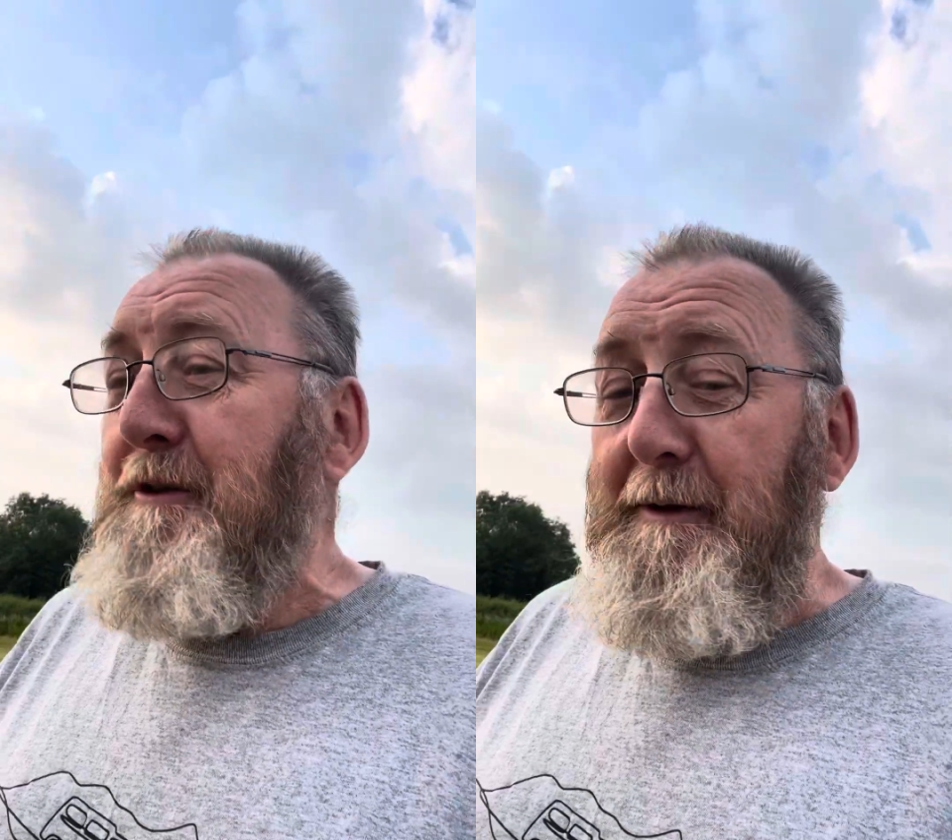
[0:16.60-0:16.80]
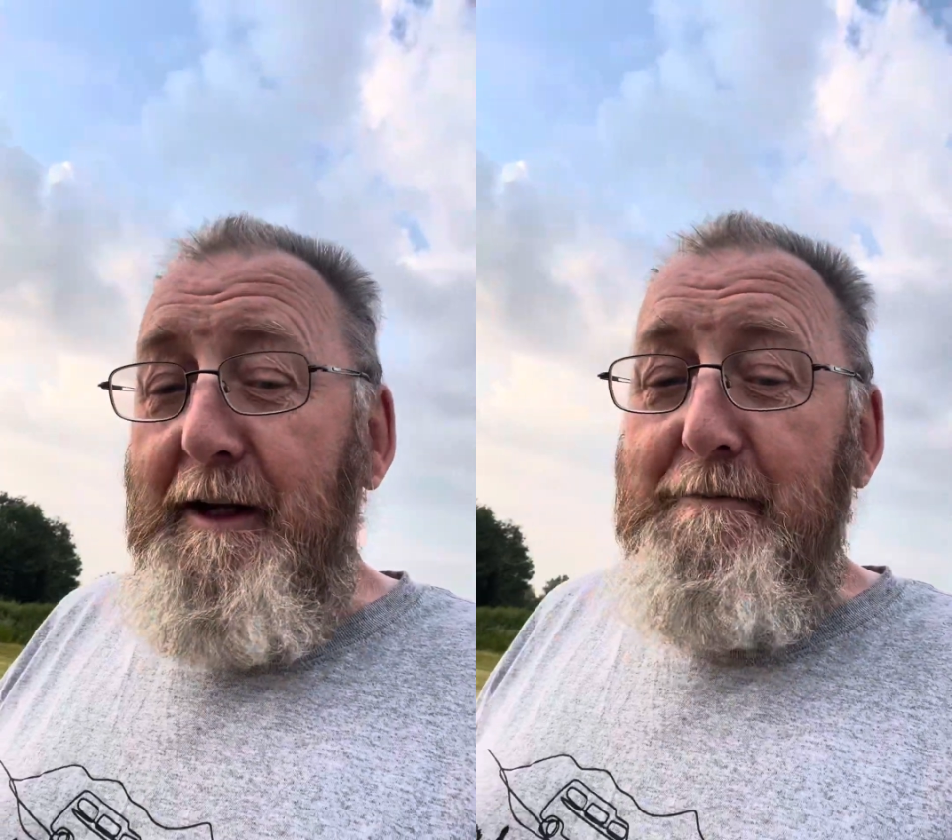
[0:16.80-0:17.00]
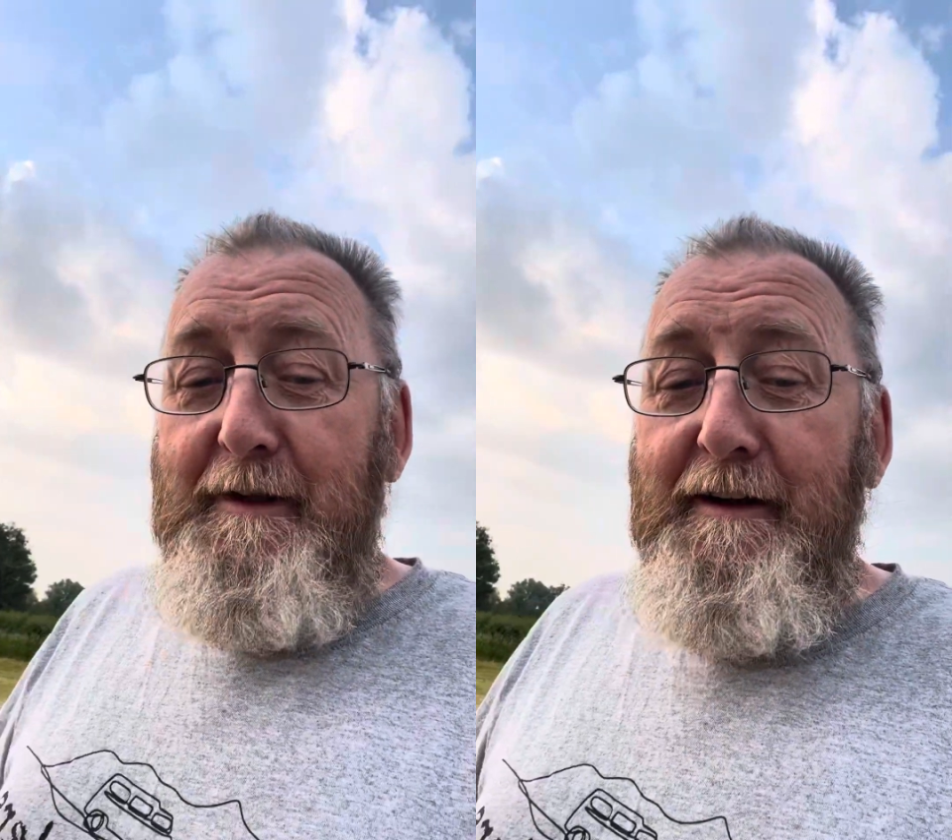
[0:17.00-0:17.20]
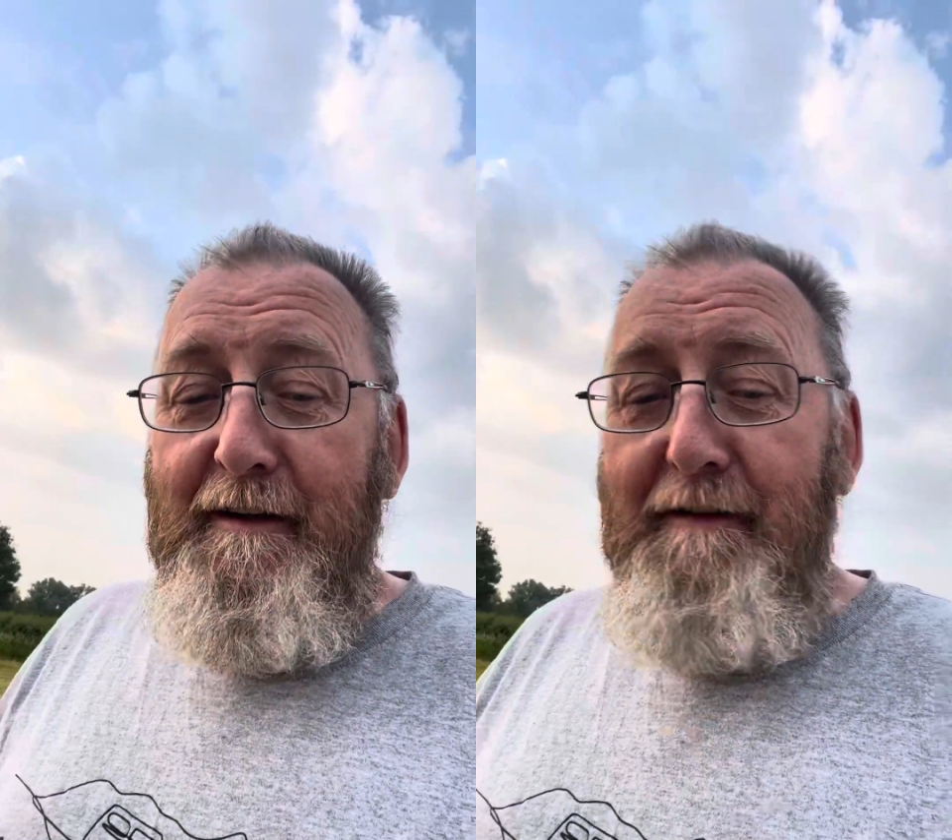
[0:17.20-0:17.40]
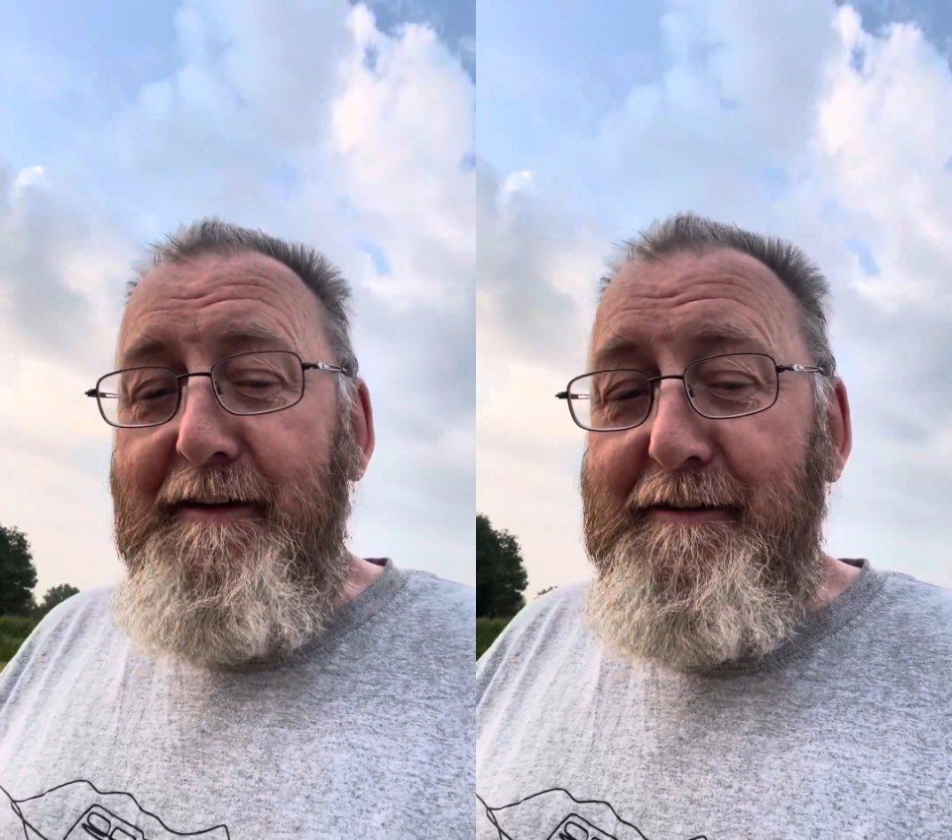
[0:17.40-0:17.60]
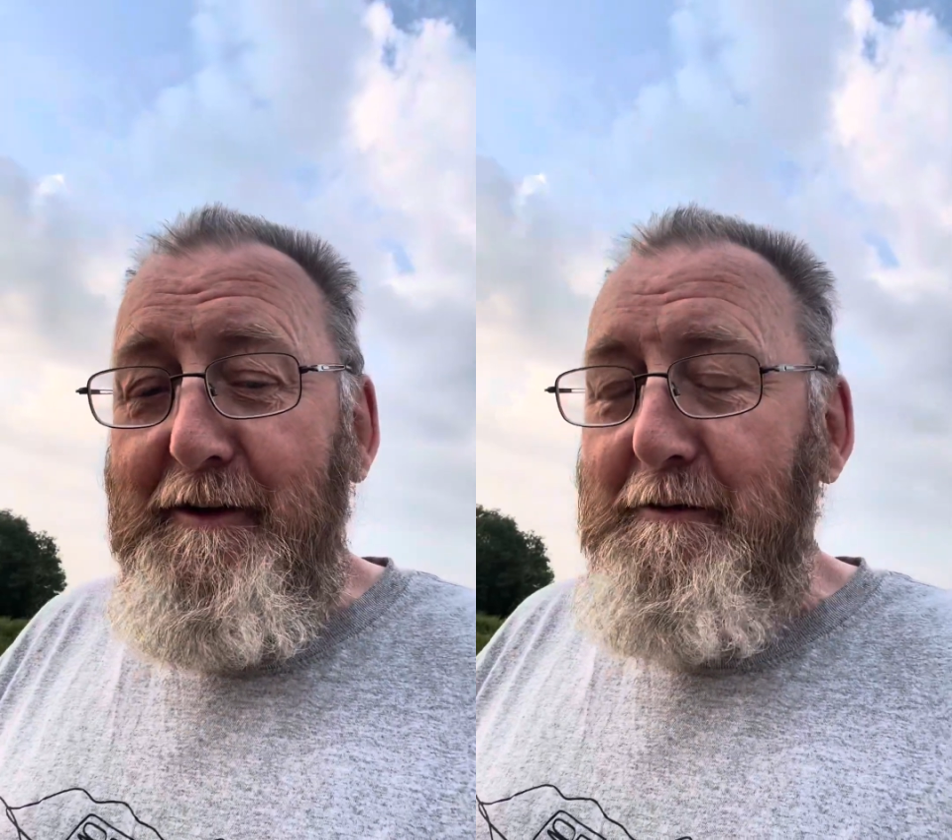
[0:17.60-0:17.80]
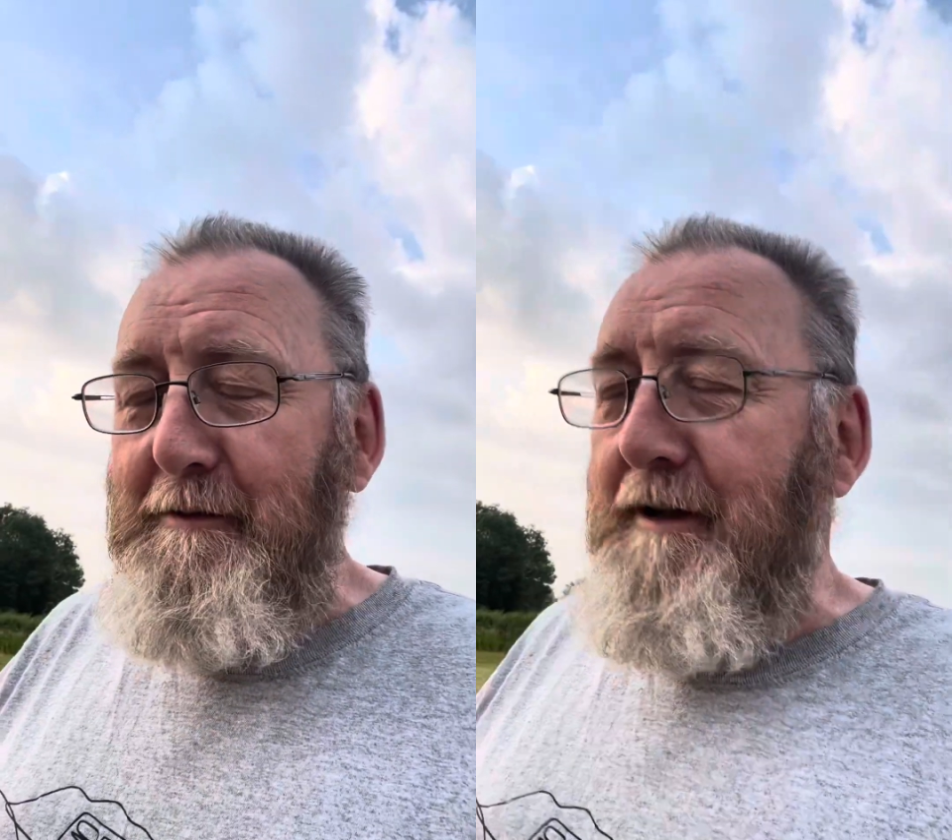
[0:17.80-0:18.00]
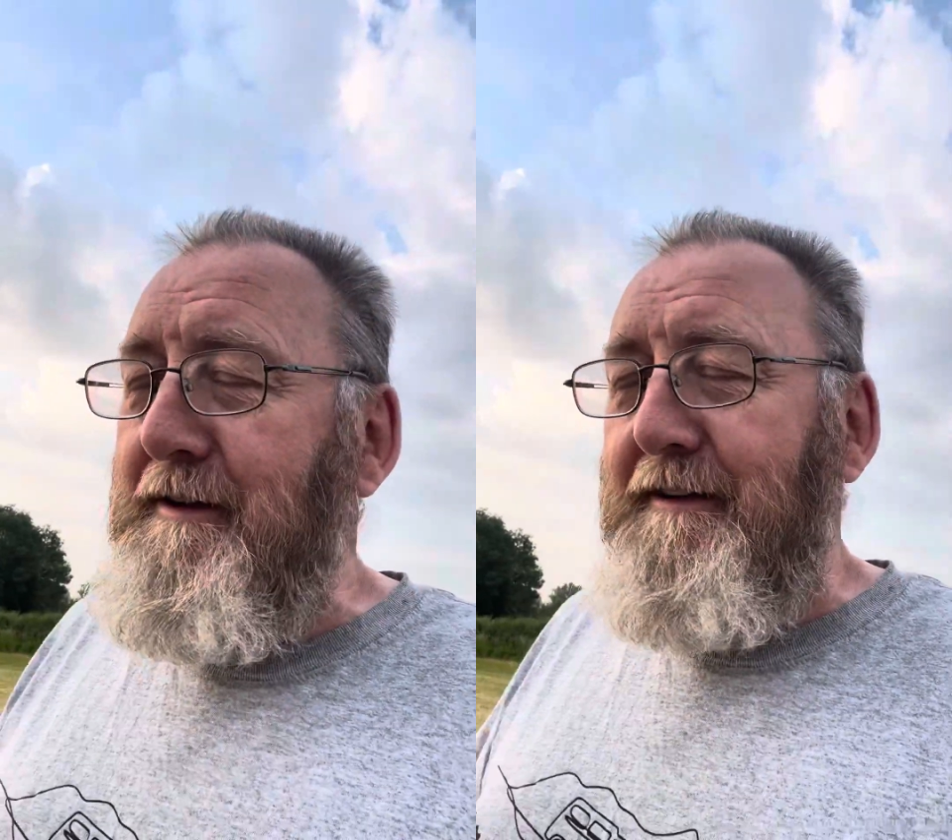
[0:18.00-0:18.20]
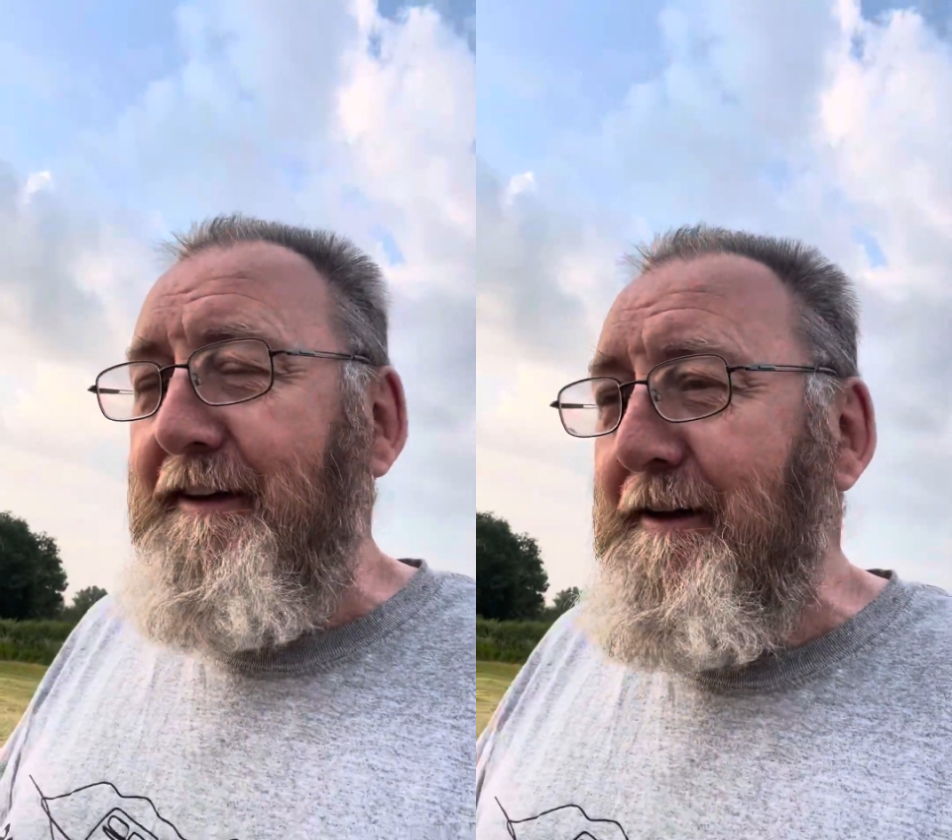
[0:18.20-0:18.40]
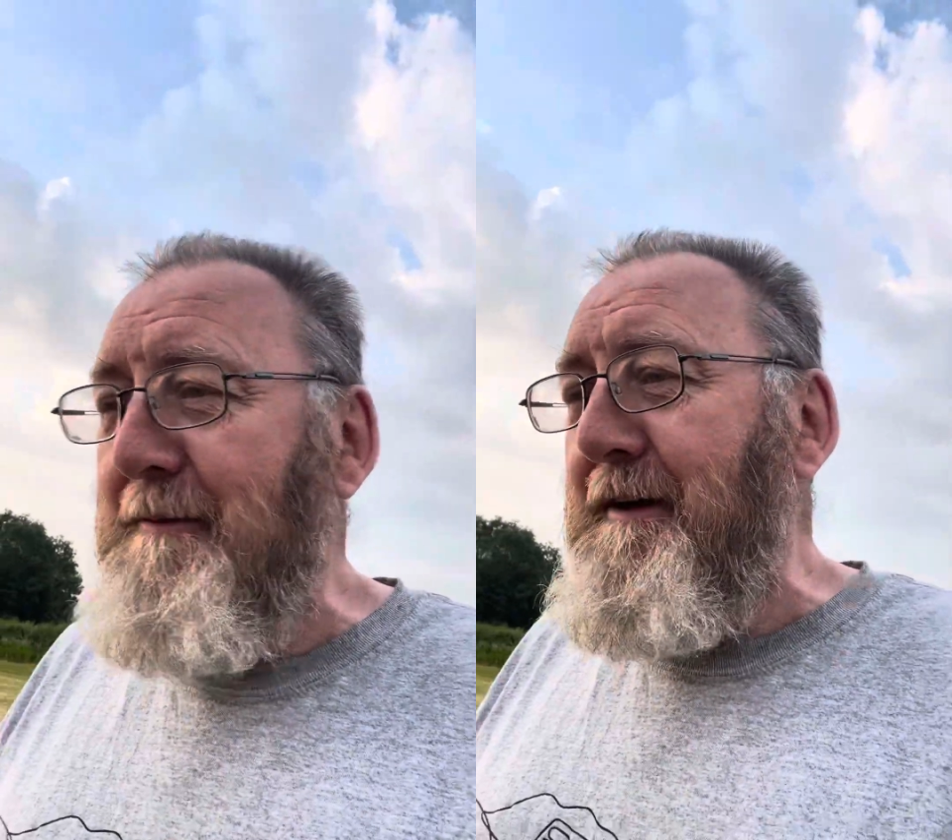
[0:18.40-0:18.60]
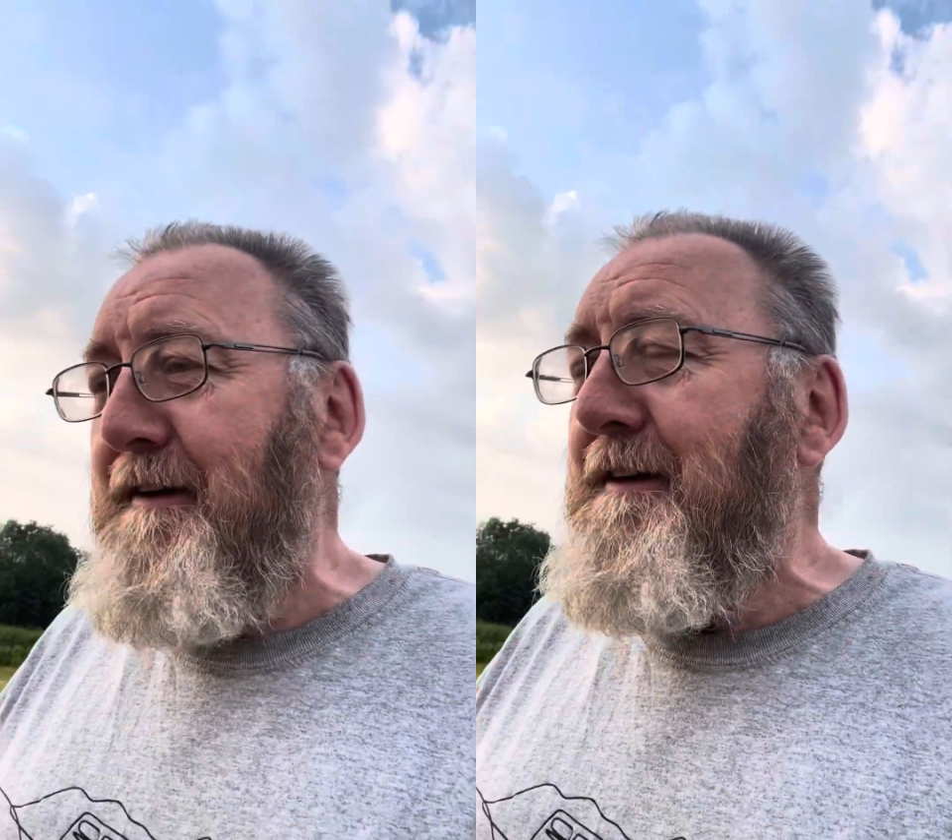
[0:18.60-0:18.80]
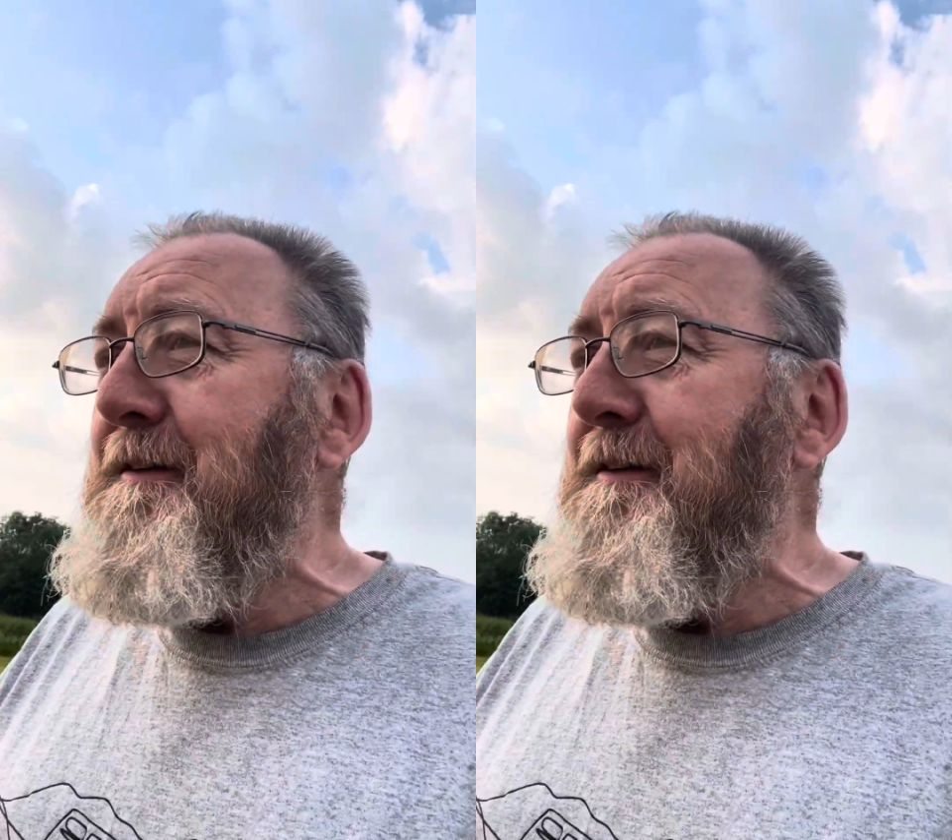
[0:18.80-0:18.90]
he let me know, and so here we are.